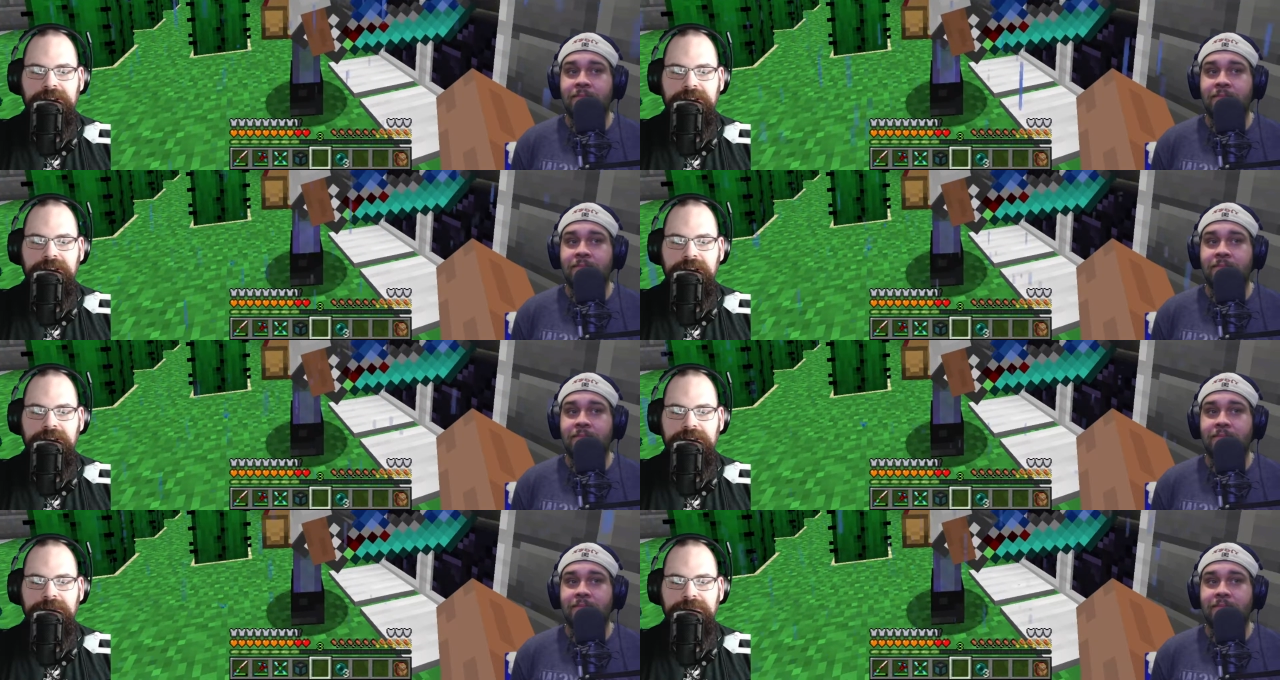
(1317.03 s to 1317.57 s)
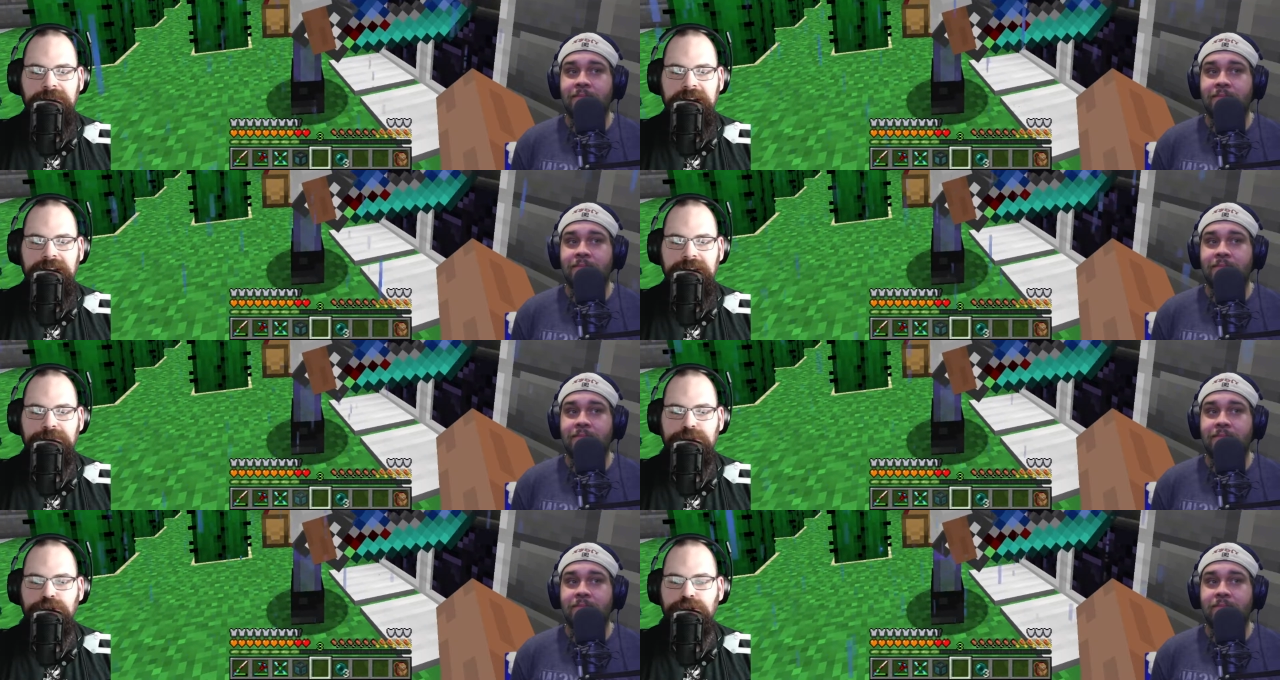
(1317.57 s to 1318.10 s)
Speaker 1: Like, does it make
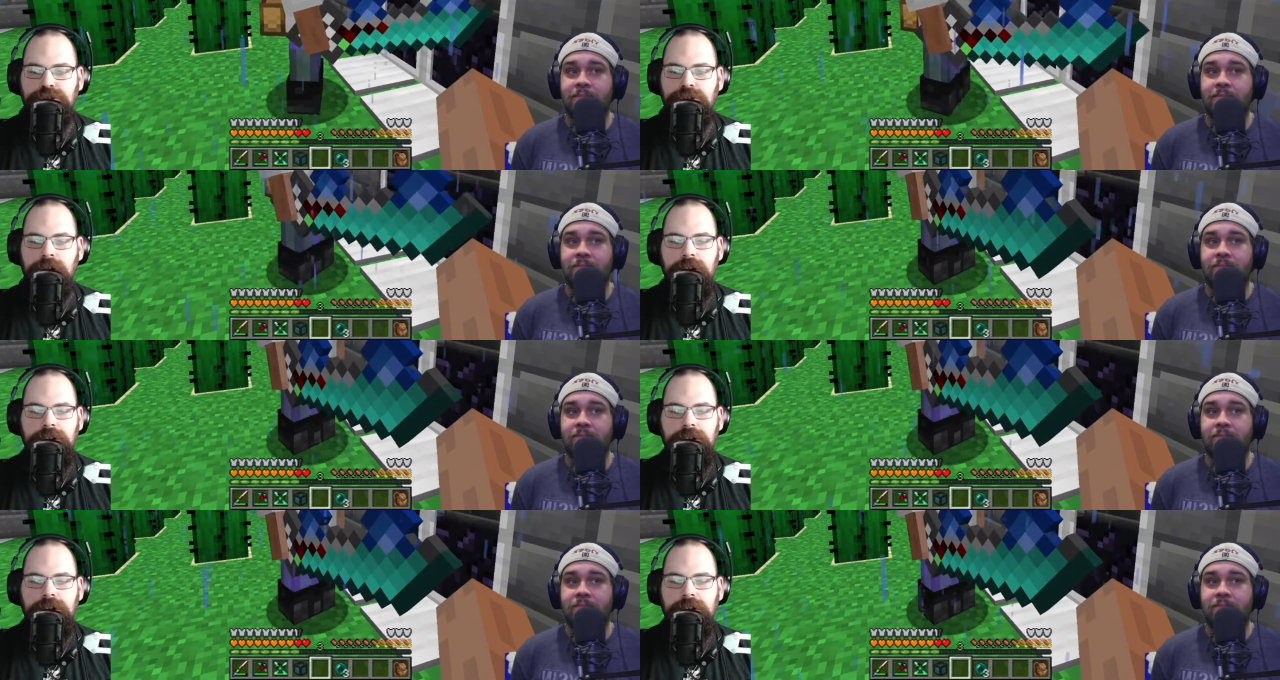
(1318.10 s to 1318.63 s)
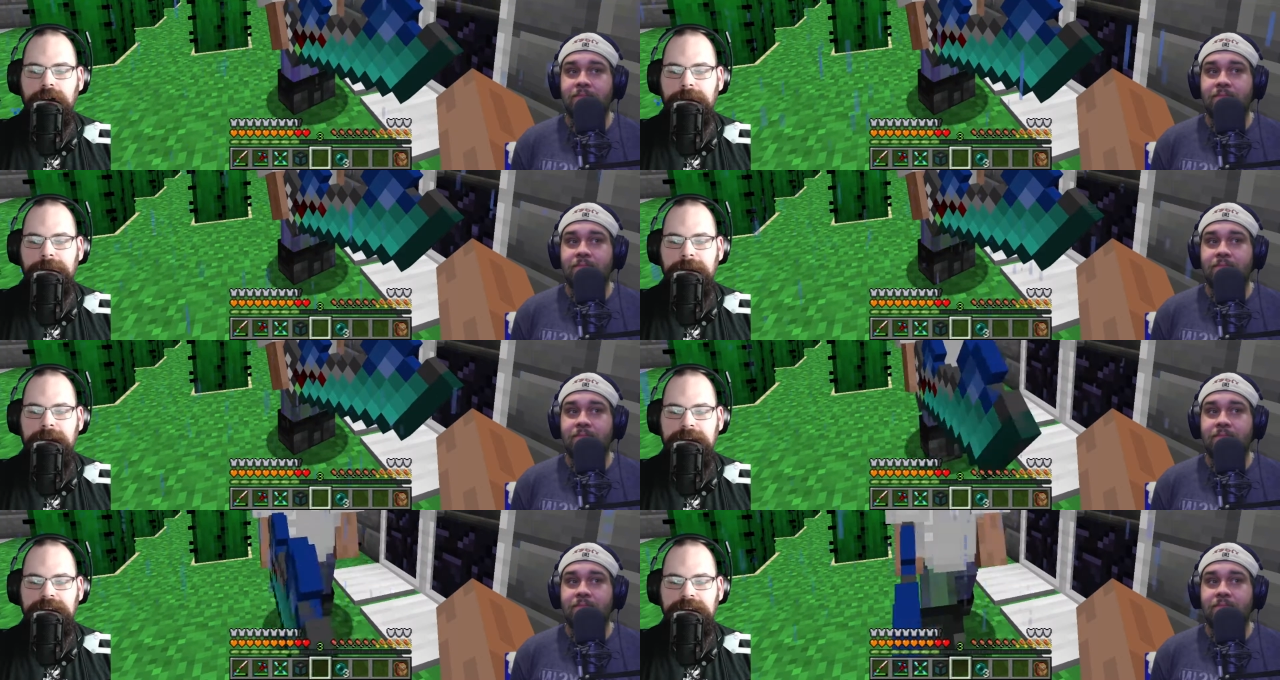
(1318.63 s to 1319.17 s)
them stronger? I'm
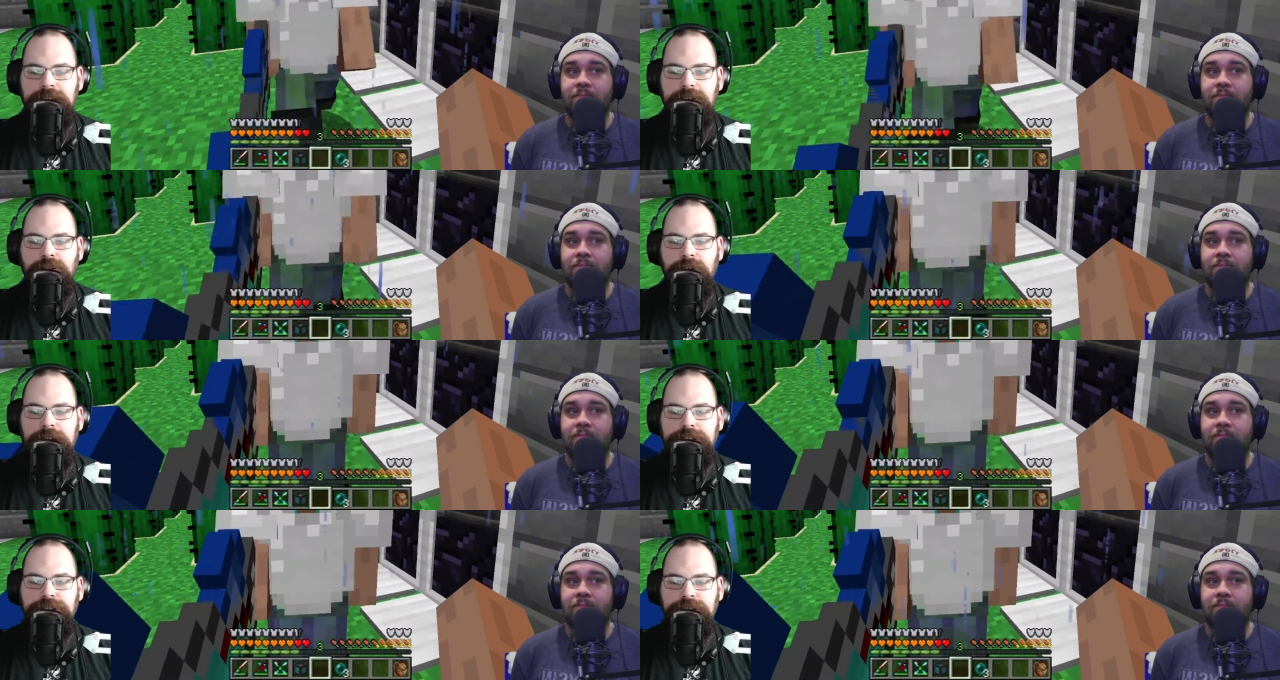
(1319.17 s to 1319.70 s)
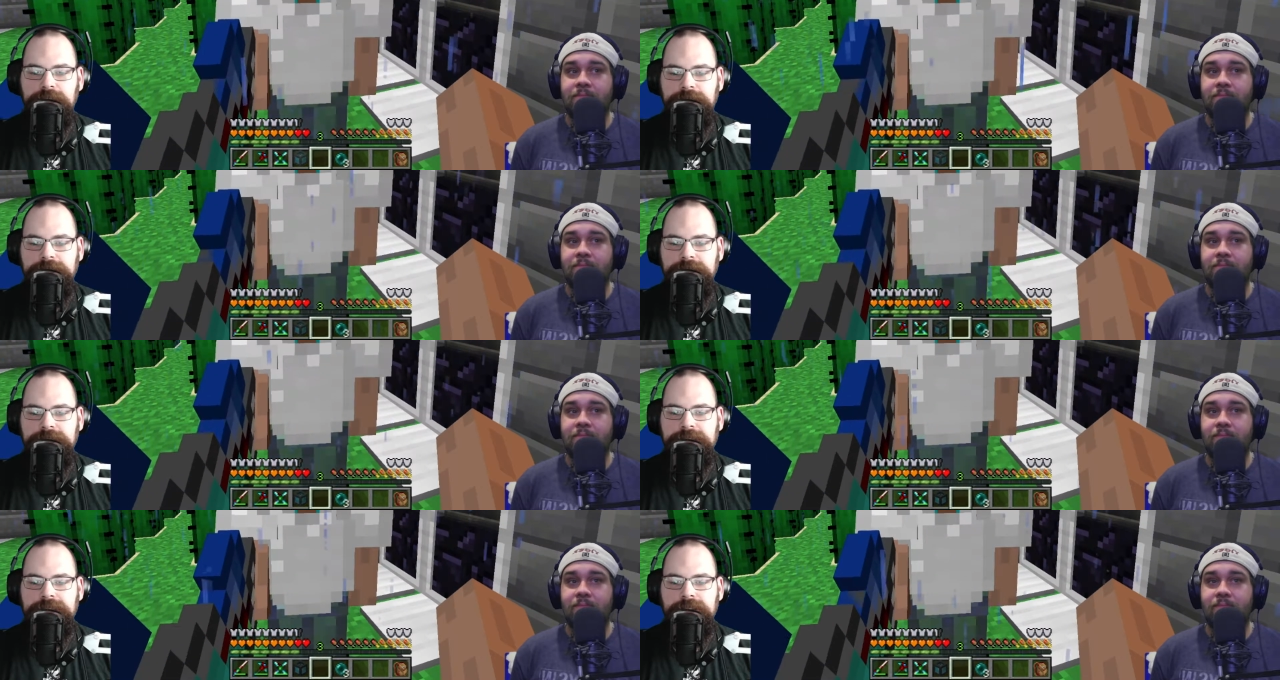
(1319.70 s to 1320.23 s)
asking
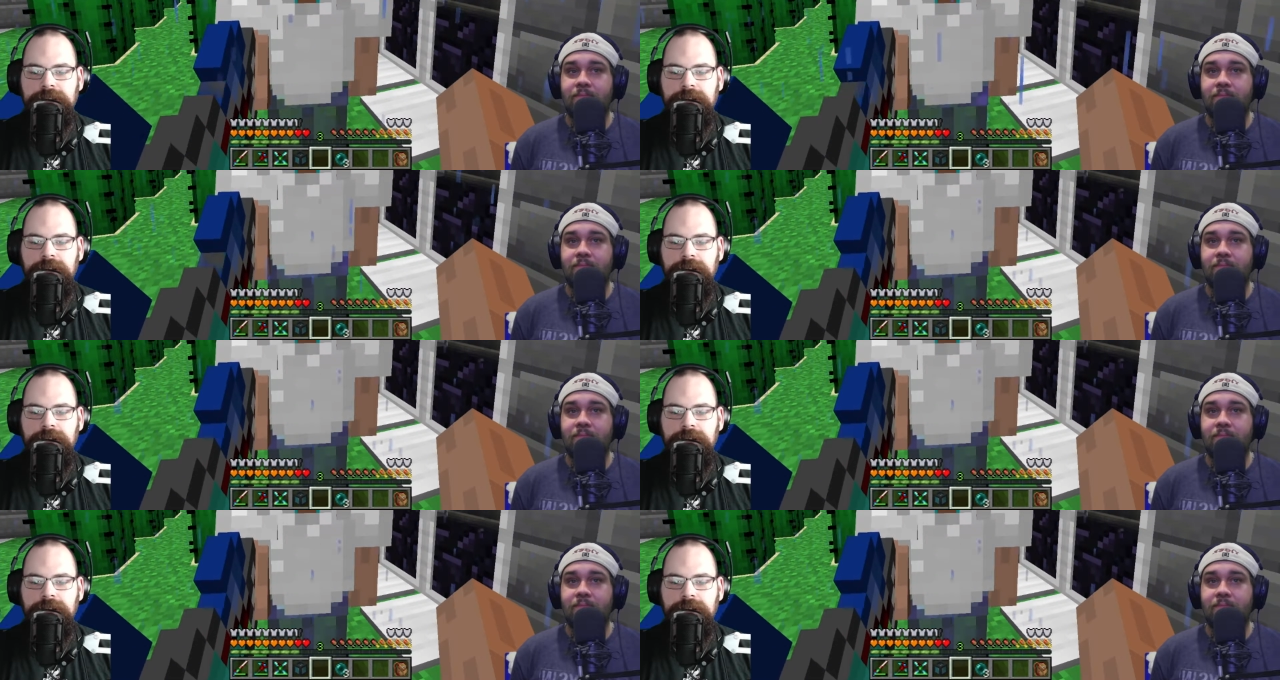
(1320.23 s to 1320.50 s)
questions,